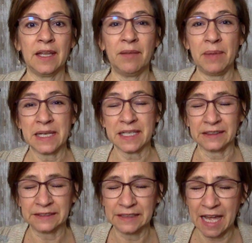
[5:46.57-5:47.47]
it makes it a
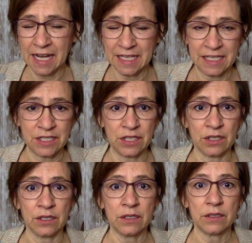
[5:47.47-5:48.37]
lot
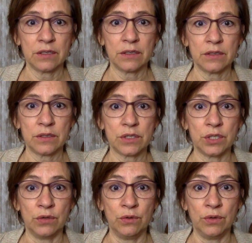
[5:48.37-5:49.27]
easier
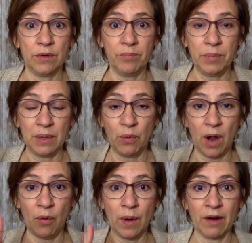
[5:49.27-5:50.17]
to be
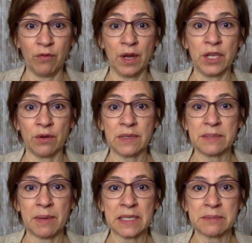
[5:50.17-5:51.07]
aware of what you're
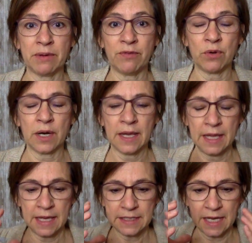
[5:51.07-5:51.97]
responsible for,
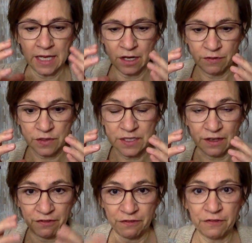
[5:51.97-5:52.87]
take care of
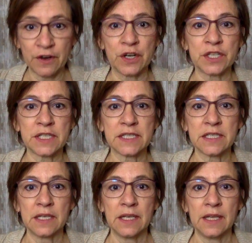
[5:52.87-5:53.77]
yourself first,